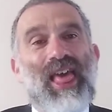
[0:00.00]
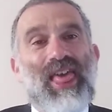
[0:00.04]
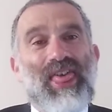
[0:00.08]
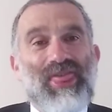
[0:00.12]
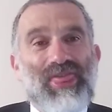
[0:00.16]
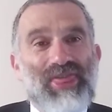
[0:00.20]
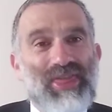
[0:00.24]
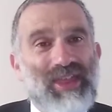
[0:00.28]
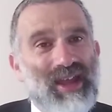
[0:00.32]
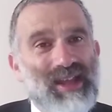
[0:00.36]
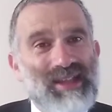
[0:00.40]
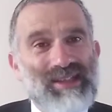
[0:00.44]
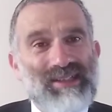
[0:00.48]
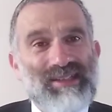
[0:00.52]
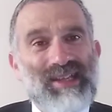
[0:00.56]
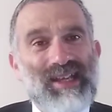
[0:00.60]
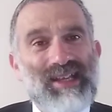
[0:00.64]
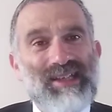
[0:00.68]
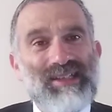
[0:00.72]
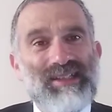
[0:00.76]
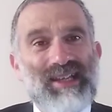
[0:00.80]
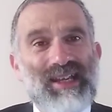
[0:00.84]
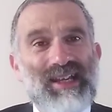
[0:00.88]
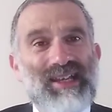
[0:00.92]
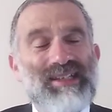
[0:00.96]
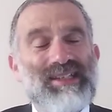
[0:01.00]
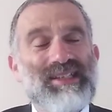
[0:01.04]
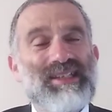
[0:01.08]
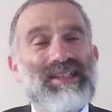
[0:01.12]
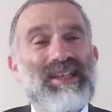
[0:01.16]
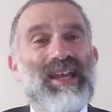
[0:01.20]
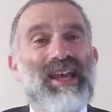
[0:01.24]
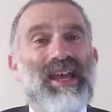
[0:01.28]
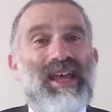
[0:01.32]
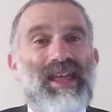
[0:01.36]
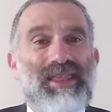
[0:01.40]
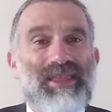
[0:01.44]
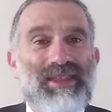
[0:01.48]
that tells
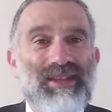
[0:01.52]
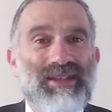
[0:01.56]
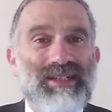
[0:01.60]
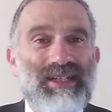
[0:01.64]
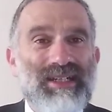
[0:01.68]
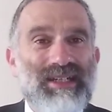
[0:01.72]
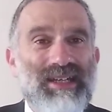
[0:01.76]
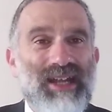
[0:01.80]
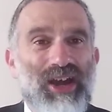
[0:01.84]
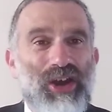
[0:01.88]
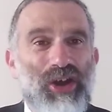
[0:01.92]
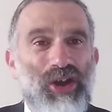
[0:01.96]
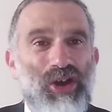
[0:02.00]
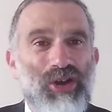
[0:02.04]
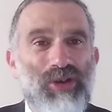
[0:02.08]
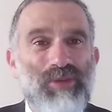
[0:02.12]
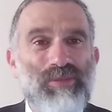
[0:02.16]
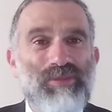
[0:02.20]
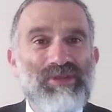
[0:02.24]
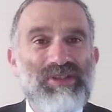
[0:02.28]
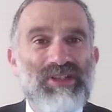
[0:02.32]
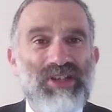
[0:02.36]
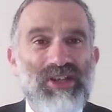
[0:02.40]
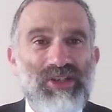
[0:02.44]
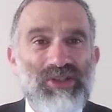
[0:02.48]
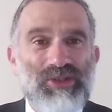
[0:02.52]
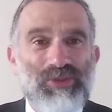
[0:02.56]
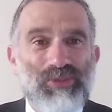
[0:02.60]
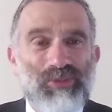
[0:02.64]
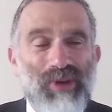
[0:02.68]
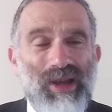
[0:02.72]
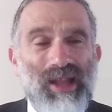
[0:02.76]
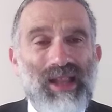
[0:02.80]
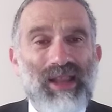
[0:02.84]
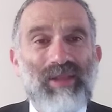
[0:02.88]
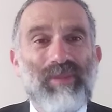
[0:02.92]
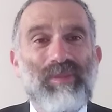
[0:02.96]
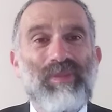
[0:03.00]
us that in our homes as
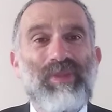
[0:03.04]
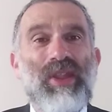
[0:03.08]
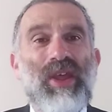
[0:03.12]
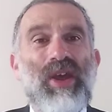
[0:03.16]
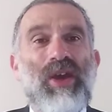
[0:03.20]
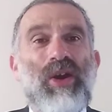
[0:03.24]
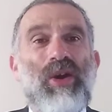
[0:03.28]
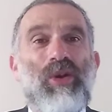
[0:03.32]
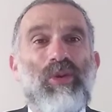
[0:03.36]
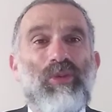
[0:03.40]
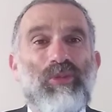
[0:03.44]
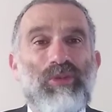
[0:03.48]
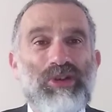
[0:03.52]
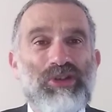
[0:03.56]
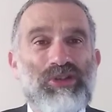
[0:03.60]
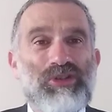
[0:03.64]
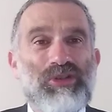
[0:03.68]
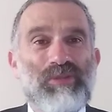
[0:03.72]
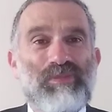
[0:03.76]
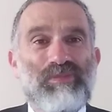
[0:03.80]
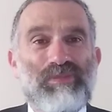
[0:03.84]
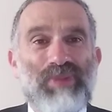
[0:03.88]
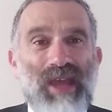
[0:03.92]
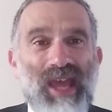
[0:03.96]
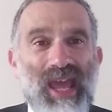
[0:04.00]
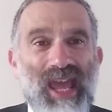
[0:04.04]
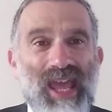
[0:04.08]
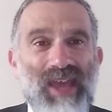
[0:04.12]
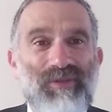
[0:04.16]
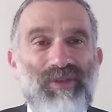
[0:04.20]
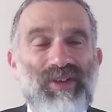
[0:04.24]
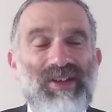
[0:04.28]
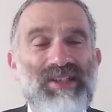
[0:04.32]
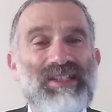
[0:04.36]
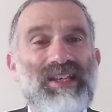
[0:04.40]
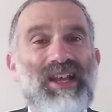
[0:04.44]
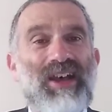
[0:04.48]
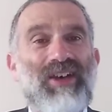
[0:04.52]
well, we should behave
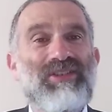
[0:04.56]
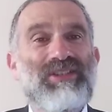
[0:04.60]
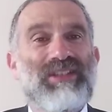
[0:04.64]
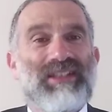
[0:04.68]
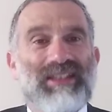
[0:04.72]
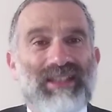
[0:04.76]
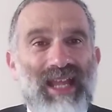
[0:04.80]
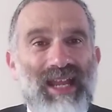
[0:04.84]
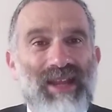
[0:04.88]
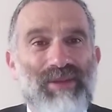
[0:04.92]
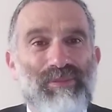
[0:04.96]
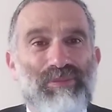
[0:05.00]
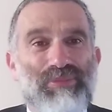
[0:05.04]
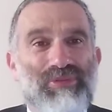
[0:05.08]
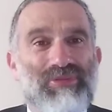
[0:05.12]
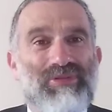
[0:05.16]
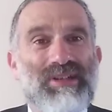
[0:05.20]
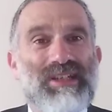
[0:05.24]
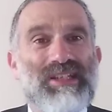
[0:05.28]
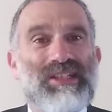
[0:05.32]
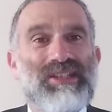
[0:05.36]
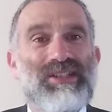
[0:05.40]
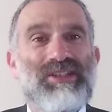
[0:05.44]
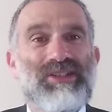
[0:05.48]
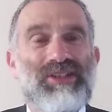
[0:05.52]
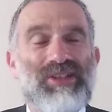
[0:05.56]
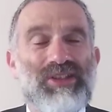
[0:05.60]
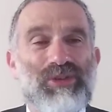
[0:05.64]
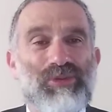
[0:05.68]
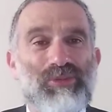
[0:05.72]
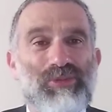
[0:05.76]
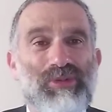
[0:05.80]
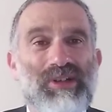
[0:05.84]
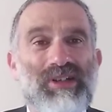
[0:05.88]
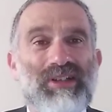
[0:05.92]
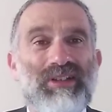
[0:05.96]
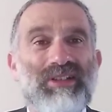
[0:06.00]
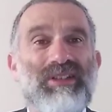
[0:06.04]
ourselves like priests to the
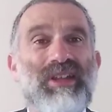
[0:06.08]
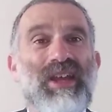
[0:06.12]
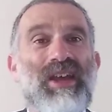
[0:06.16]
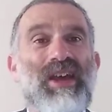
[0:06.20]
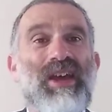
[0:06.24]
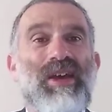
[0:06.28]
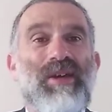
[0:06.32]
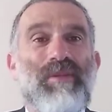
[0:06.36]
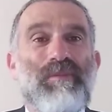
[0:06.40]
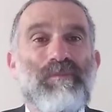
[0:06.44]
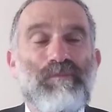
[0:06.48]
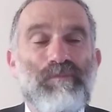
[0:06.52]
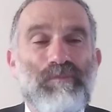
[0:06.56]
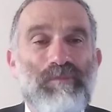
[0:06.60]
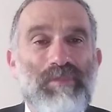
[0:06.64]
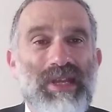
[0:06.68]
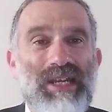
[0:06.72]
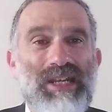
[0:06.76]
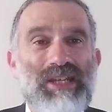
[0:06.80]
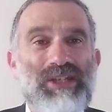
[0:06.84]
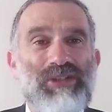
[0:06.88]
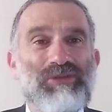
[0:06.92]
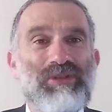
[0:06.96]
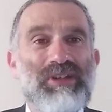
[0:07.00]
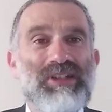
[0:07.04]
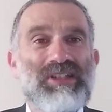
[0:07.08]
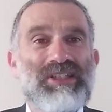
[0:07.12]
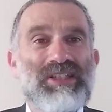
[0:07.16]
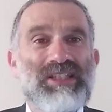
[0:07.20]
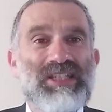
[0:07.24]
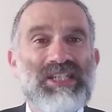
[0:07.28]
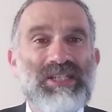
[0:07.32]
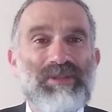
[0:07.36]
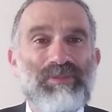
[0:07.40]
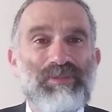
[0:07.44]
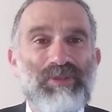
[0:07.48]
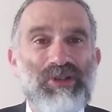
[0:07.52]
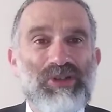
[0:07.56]
world, ministering to the
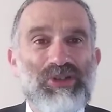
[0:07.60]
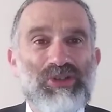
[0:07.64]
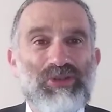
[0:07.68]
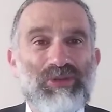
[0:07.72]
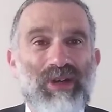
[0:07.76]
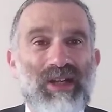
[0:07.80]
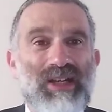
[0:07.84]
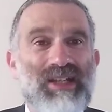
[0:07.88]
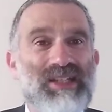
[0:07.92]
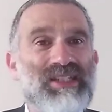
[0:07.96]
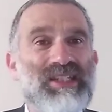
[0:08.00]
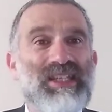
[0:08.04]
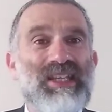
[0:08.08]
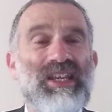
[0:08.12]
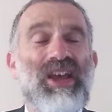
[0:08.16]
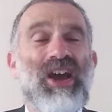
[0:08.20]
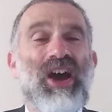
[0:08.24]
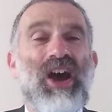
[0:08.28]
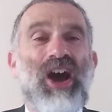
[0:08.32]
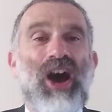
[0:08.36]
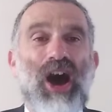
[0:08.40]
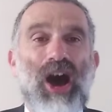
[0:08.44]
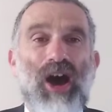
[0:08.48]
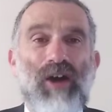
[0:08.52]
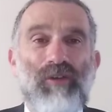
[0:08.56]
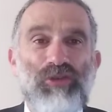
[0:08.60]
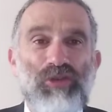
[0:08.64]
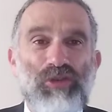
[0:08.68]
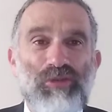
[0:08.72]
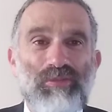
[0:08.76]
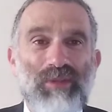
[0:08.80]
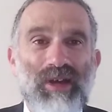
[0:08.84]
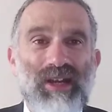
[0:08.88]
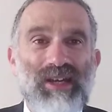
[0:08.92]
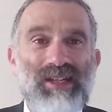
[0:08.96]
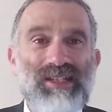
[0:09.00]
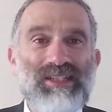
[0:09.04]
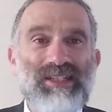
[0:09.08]
spirituality of
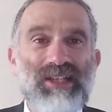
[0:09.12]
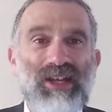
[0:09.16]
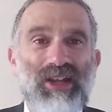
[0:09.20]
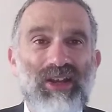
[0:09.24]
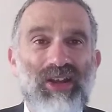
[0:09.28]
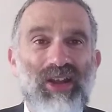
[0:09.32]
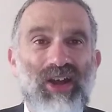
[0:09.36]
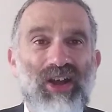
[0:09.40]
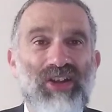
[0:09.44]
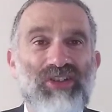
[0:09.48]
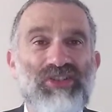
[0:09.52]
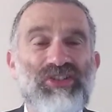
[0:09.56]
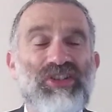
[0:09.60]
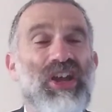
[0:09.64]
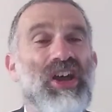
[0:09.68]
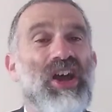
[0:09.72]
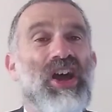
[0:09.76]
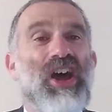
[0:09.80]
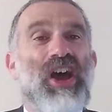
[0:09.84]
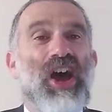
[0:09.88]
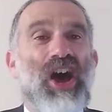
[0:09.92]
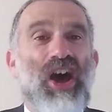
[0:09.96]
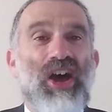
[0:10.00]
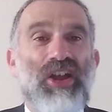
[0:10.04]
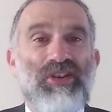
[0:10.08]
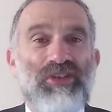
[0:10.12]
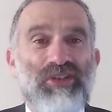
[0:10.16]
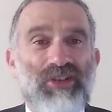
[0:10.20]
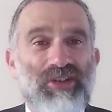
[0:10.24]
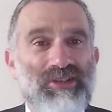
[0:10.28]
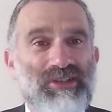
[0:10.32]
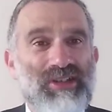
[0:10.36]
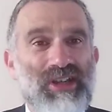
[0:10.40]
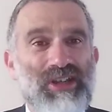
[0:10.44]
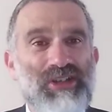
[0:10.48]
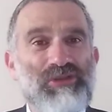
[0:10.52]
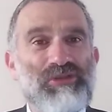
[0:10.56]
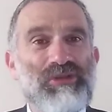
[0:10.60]
humanity at large, and
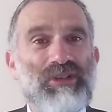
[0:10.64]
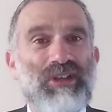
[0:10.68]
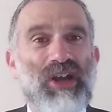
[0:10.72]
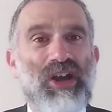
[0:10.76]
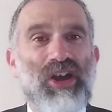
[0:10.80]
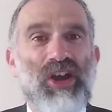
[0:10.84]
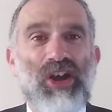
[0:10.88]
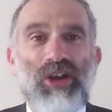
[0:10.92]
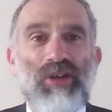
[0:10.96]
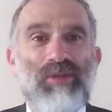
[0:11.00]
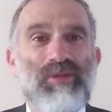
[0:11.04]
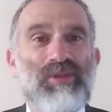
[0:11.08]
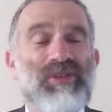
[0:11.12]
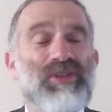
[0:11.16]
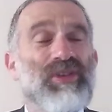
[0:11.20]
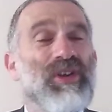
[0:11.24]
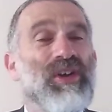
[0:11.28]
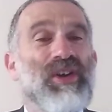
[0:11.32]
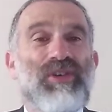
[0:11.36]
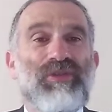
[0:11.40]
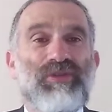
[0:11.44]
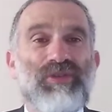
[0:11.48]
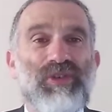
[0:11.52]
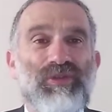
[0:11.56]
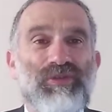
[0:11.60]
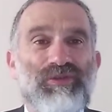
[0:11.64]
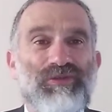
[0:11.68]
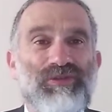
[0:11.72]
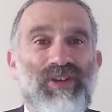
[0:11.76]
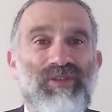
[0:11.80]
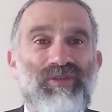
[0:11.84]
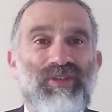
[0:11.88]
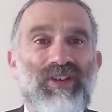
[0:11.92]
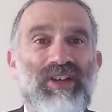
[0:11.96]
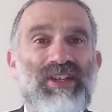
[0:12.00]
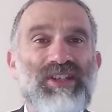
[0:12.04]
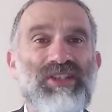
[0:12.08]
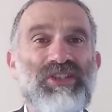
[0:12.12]
not entering our homes for
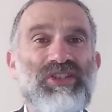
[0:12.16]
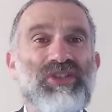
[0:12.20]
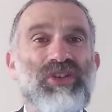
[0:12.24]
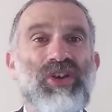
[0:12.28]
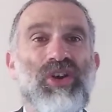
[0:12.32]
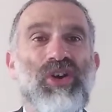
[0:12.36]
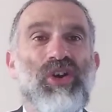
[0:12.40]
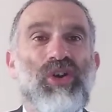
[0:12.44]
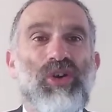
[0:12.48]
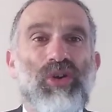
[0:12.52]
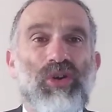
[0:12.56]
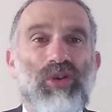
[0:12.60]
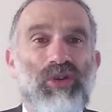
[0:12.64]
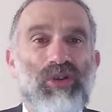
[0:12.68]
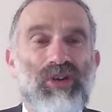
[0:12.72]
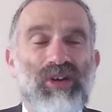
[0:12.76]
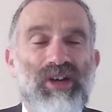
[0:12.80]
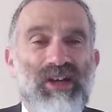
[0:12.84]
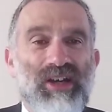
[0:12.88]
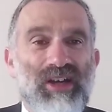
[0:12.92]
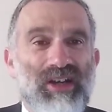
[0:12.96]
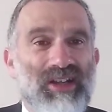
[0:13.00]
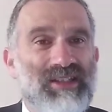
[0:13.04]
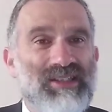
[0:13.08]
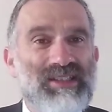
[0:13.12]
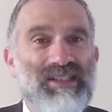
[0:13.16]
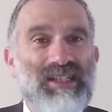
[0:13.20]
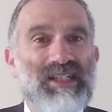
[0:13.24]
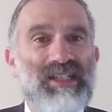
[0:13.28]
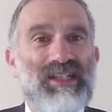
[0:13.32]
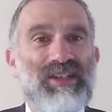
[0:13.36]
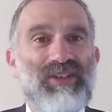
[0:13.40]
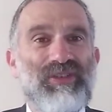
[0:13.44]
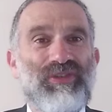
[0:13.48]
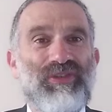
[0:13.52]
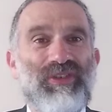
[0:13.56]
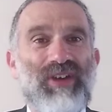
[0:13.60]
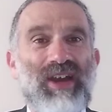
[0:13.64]
frivolous or
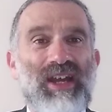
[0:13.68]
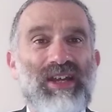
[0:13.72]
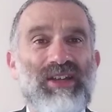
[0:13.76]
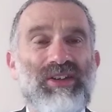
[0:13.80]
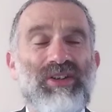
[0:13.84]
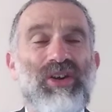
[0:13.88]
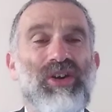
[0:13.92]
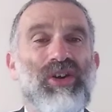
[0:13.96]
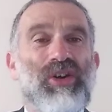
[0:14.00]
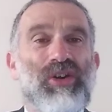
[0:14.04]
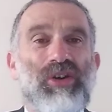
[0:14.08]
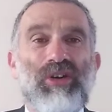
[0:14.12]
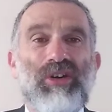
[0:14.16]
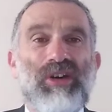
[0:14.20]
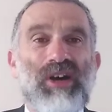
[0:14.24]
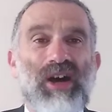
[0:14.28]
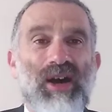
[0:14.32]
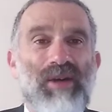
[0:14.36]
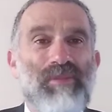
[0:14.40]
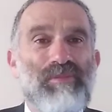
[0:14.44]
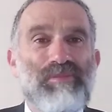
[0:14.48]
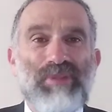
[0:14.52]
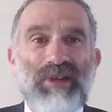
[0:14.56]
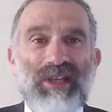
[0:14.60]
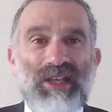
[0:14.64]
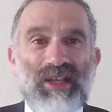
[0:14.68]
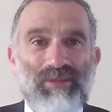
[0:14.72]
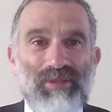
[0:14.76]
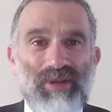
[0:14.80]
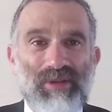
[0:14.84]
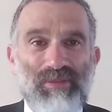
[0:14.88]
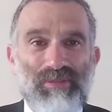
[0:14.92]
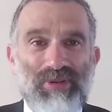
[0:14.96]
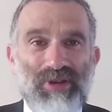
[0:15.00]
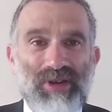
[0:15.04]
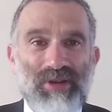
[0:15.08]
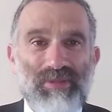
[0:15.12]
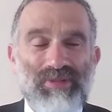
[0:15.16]
undignified or
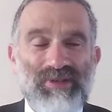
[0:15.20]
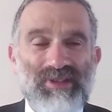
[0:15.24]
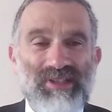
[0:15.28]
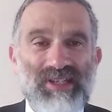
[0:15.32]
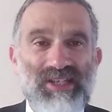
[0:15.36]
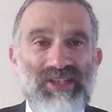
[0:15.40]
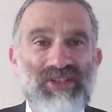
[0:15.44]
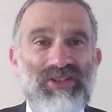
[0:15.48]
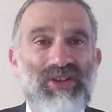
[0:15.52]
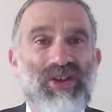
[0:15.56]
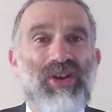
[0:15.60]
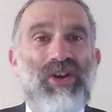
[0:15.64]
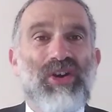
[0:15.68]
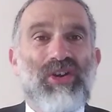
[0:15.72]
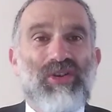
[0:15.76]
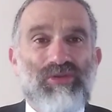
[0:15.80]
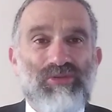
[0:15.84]
unbecoming purposes.